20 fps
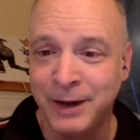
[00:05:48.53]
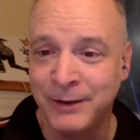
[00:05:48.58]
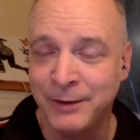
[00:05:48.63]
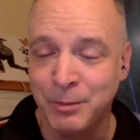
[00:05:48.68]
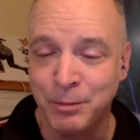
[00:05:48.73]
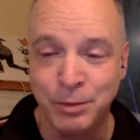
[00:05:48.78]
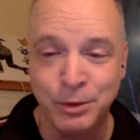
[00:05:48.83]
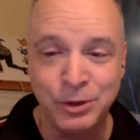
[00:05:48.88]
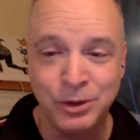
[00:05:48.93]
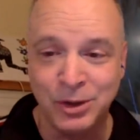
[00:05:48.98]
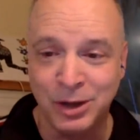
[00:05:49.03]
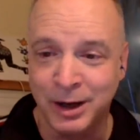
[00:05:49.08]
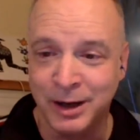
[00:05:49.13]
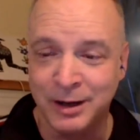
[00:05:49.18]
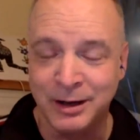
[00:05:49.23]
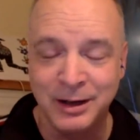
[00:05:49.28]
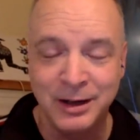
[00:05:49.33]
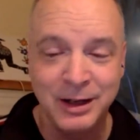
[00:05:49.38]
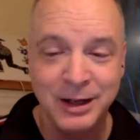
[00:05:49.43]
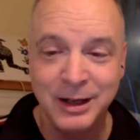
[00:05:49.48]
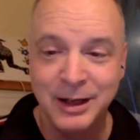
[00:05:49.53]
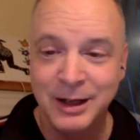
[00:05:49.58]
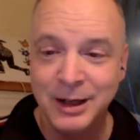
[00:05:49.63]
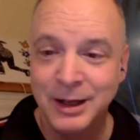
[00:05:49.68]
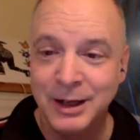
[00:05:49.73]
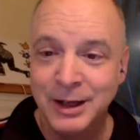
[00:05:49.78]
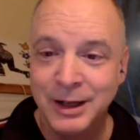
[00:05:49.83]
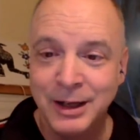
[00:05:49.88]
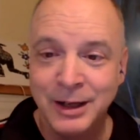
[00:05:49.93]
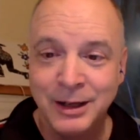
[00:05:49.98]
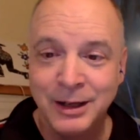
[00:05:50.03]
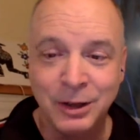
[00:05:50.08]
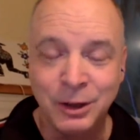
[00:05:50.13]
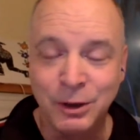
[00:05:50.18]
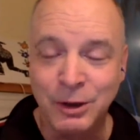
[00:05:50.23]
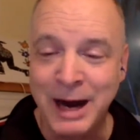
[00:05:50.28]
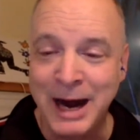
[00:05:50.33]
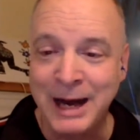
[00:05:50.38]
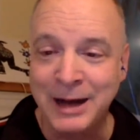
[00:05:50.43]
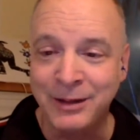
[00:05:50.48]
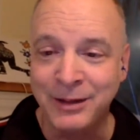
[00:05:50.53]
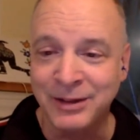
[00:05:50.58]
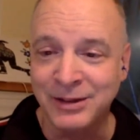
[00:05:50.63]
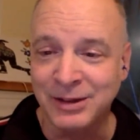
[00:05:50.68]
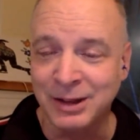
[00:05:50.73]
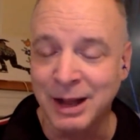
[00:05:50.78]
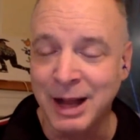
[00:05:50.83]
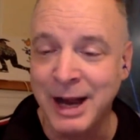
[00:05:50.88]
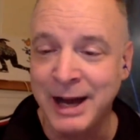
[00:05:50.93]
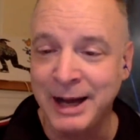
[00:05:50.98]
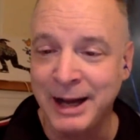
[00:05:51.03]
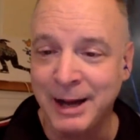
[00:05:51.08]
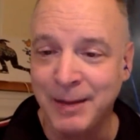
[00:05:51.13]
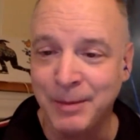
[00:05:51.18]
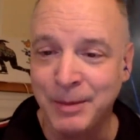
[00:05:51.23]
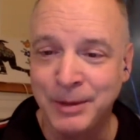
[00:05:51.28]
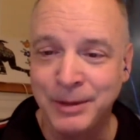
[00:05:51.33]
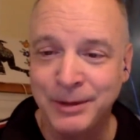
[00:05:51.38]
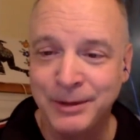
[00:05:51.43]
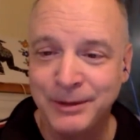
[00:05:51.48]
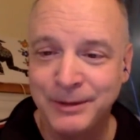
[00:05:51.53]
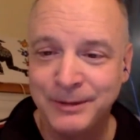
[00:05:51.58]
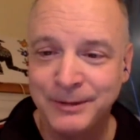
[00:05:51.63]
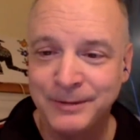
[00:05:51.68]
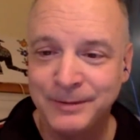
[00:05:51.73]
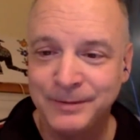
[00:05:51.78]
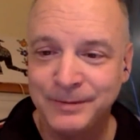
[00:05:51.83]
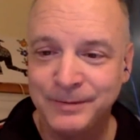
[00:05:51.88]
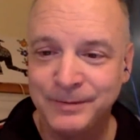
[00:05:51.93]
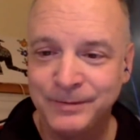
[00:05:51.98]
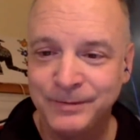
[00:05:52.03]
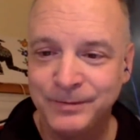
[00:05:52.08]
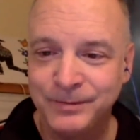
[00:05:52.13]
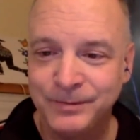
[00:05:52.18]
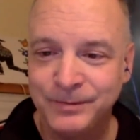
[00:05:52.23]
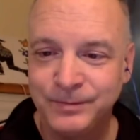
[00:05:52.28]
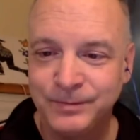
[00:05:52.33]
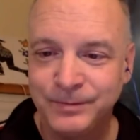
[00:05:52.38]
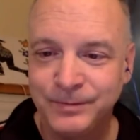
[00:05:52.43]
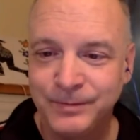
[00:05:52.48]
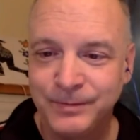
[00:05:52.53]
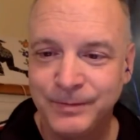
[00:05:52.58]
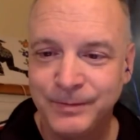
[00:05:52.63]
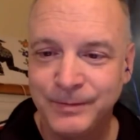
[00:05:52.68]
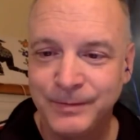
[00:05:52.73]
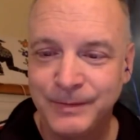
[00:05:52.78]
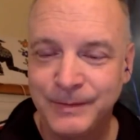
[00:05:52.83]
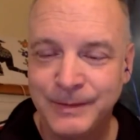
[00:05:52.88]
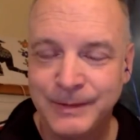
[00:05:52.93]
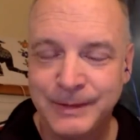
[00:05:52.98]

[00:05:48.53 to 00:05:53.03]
for Evan Bouchard to crack this lineup. Get in there, yeah.